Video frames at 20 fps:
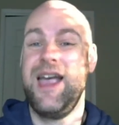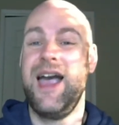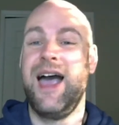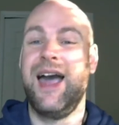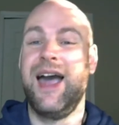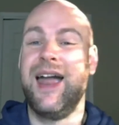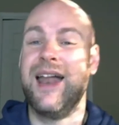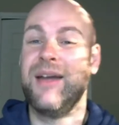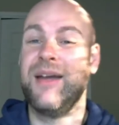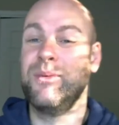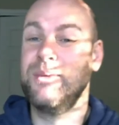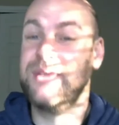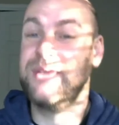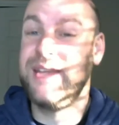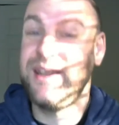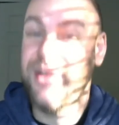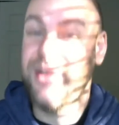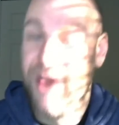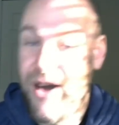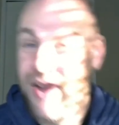I would
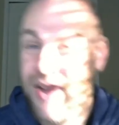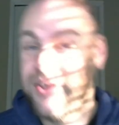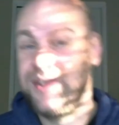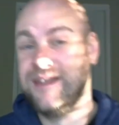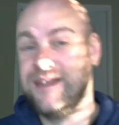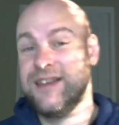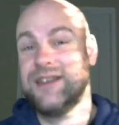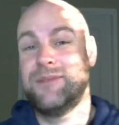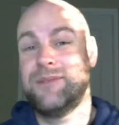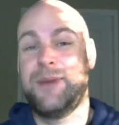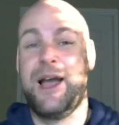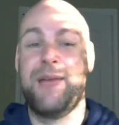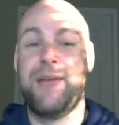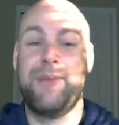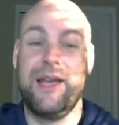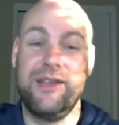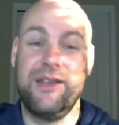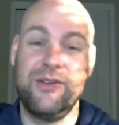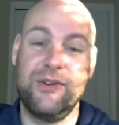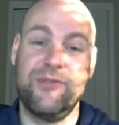get audited by
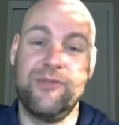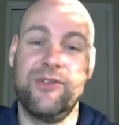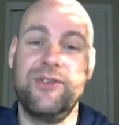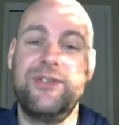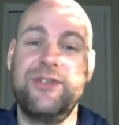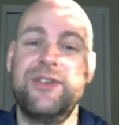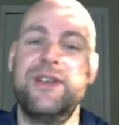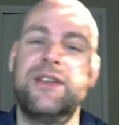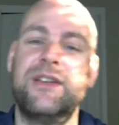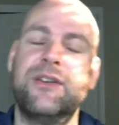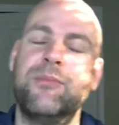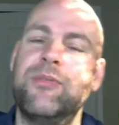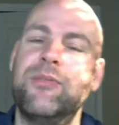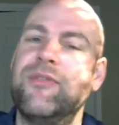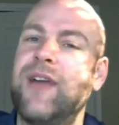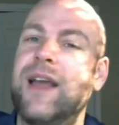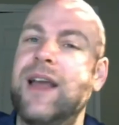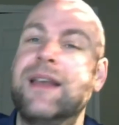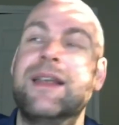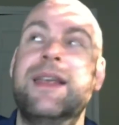my university to
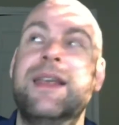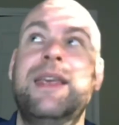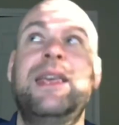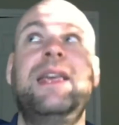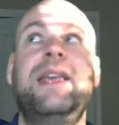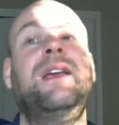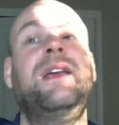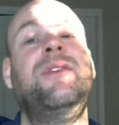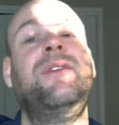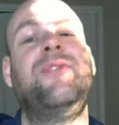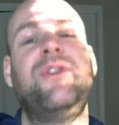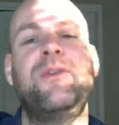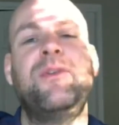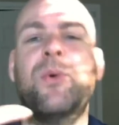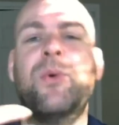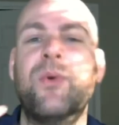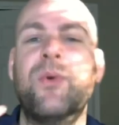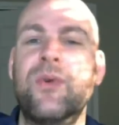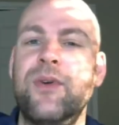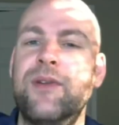provide even
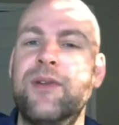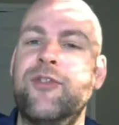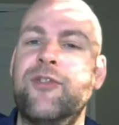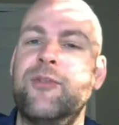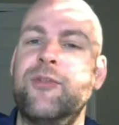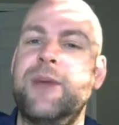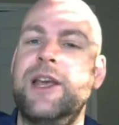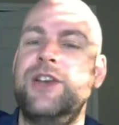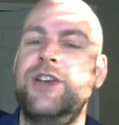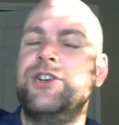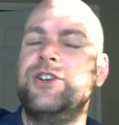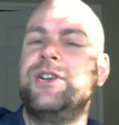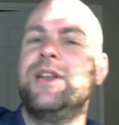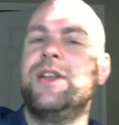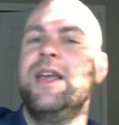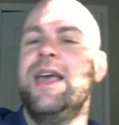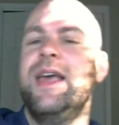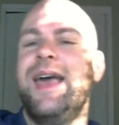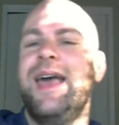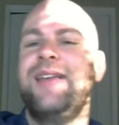more information
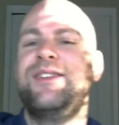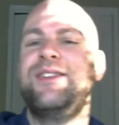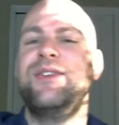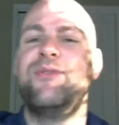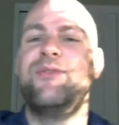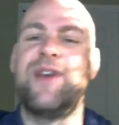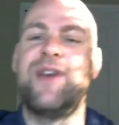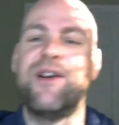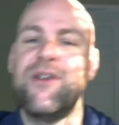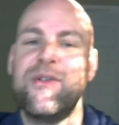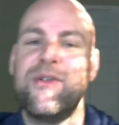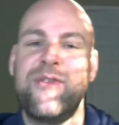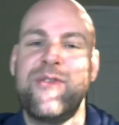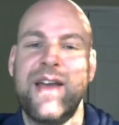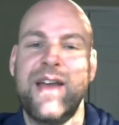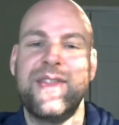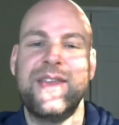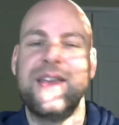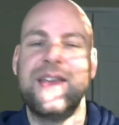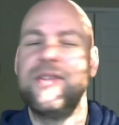and to
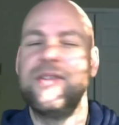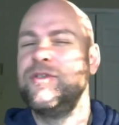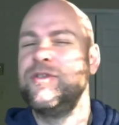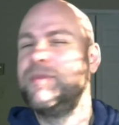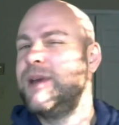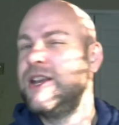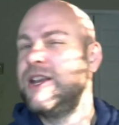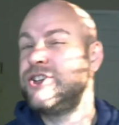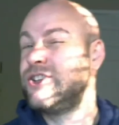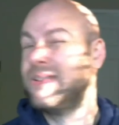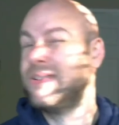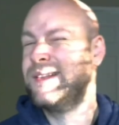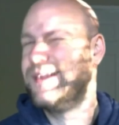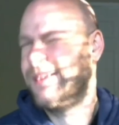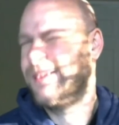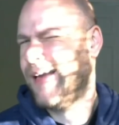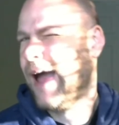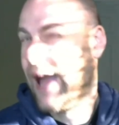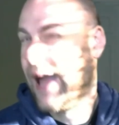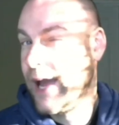verify the information that
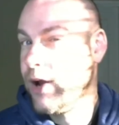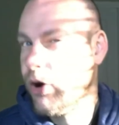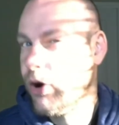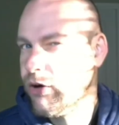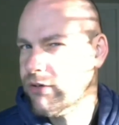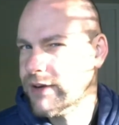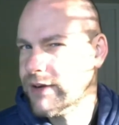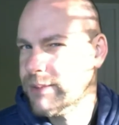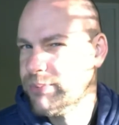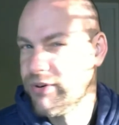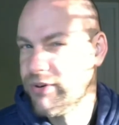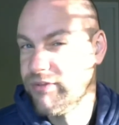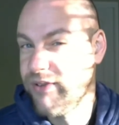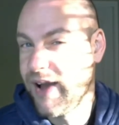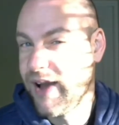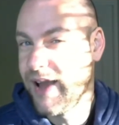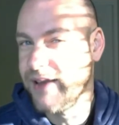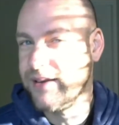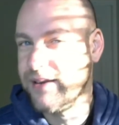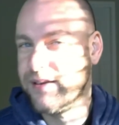I already
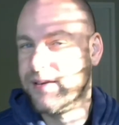provided.